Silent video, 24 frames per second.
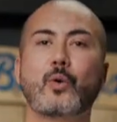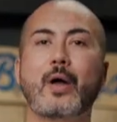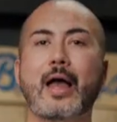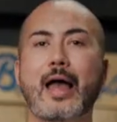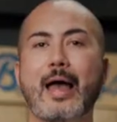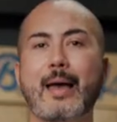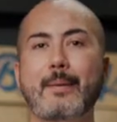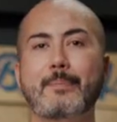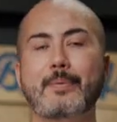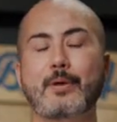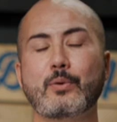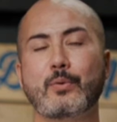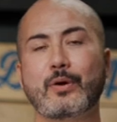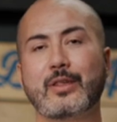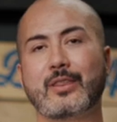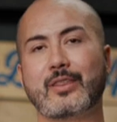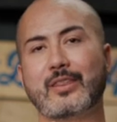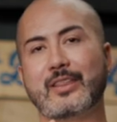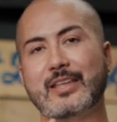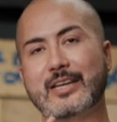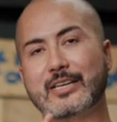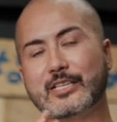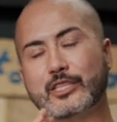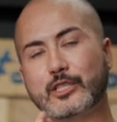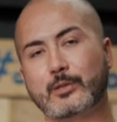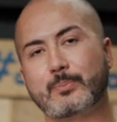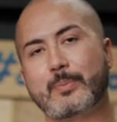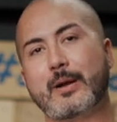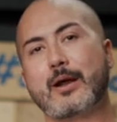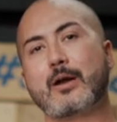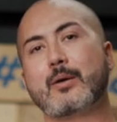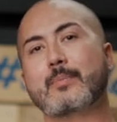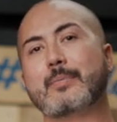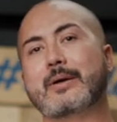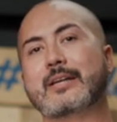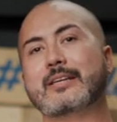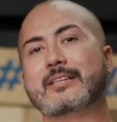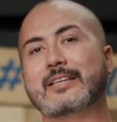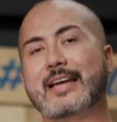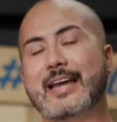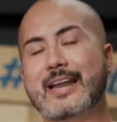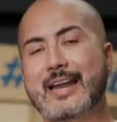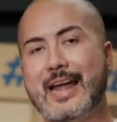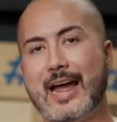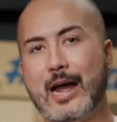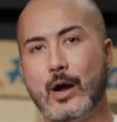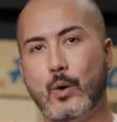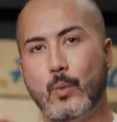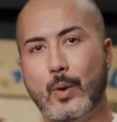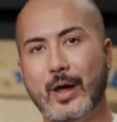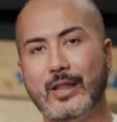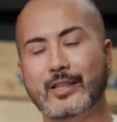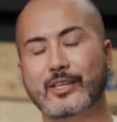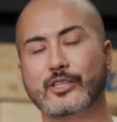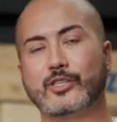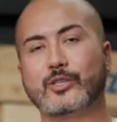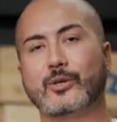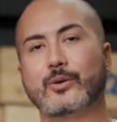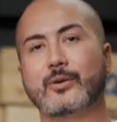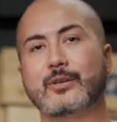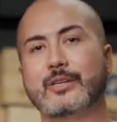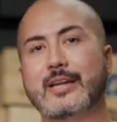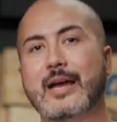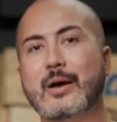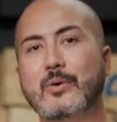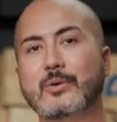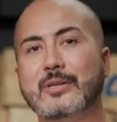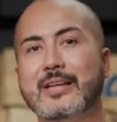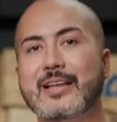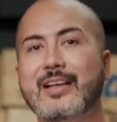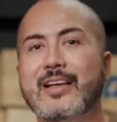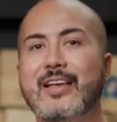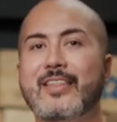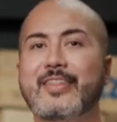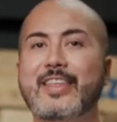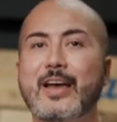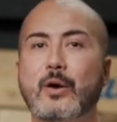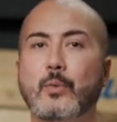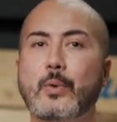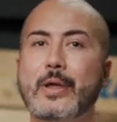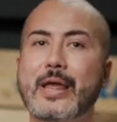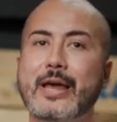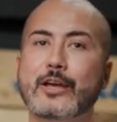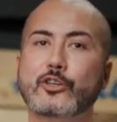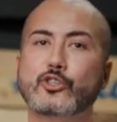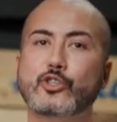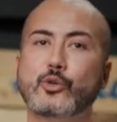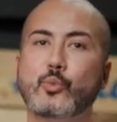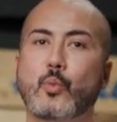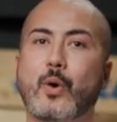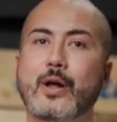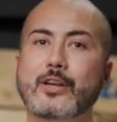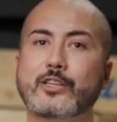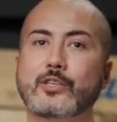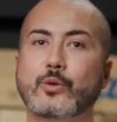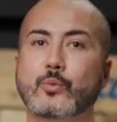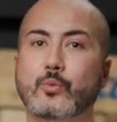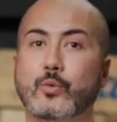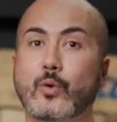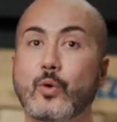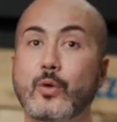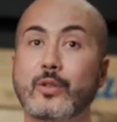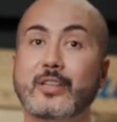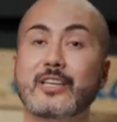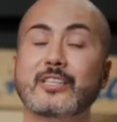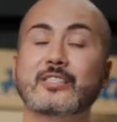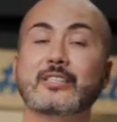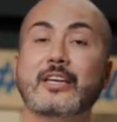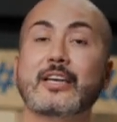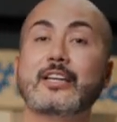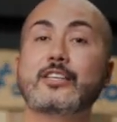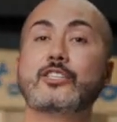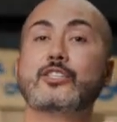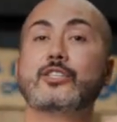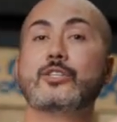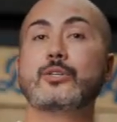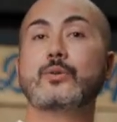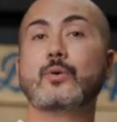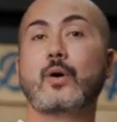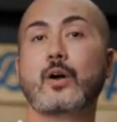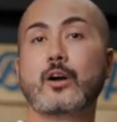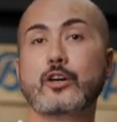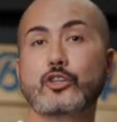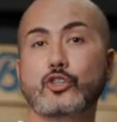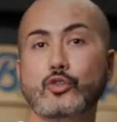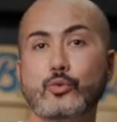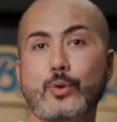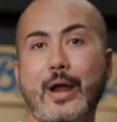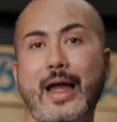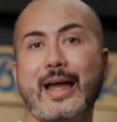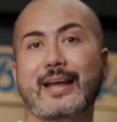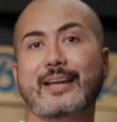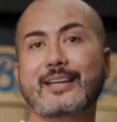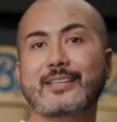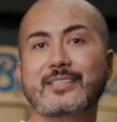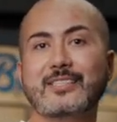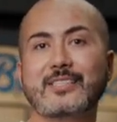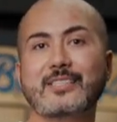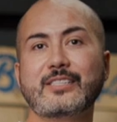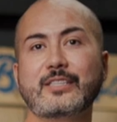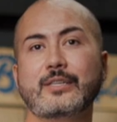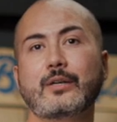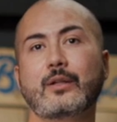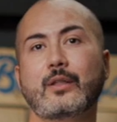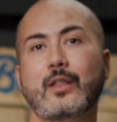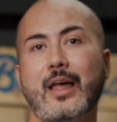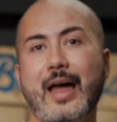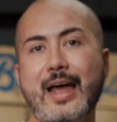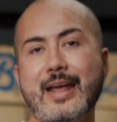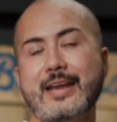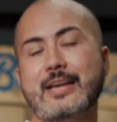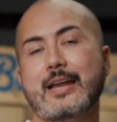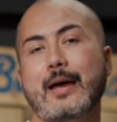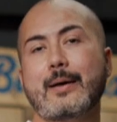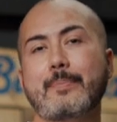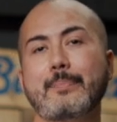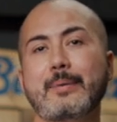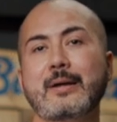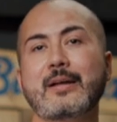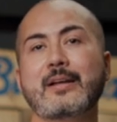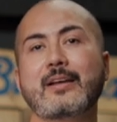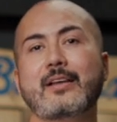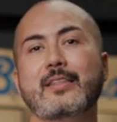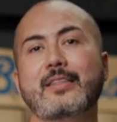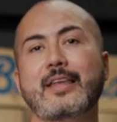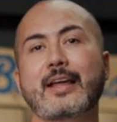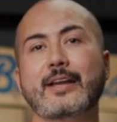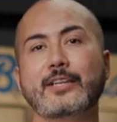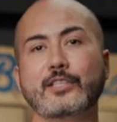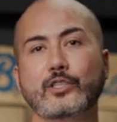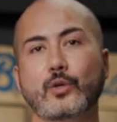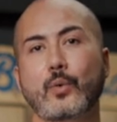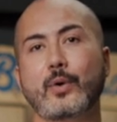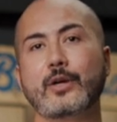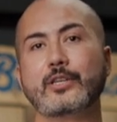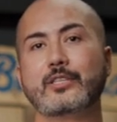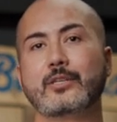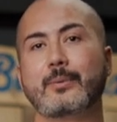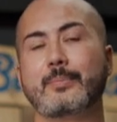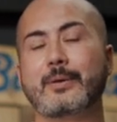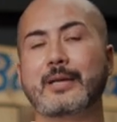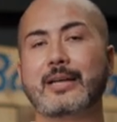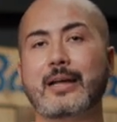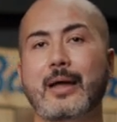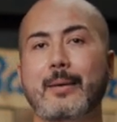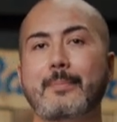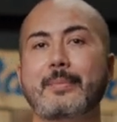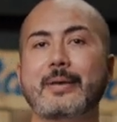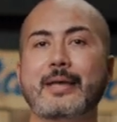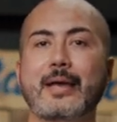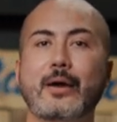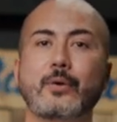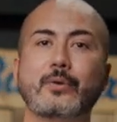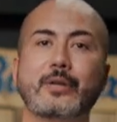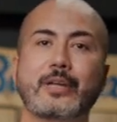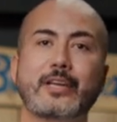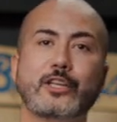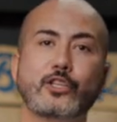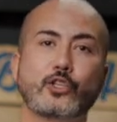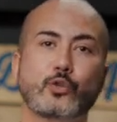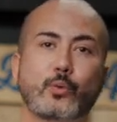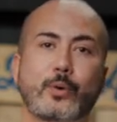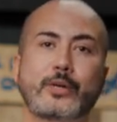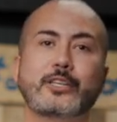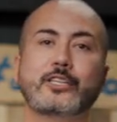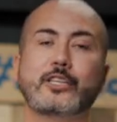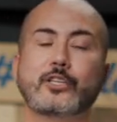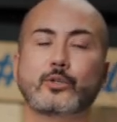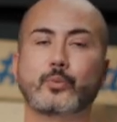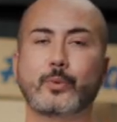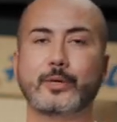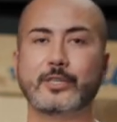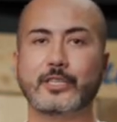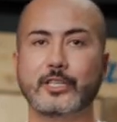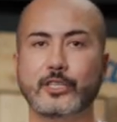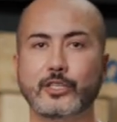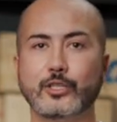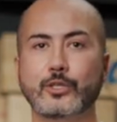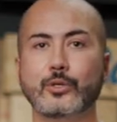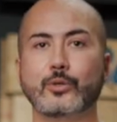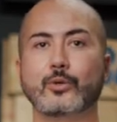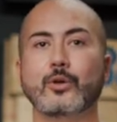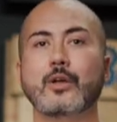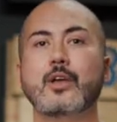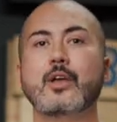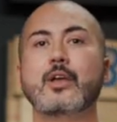happy with the experiment and how well it turned out that we actually want to roll this into our Dragon Steel lineup that is going to be coming out in 2022.